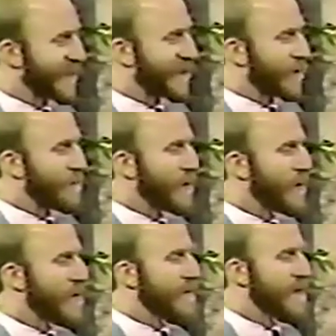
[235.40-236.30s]
is that
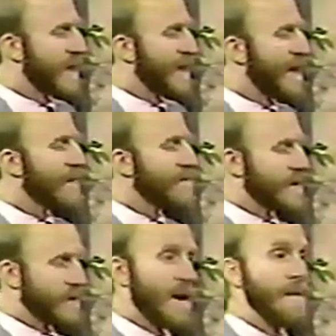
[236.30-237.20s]
computers, in an
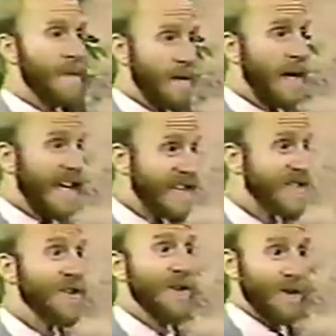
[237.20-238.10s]
effort to try to be
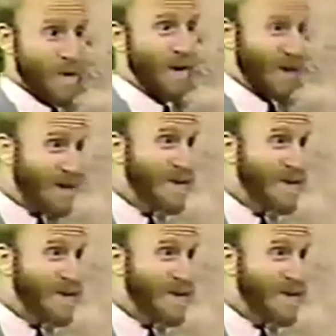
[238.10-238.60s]
easier or, quote,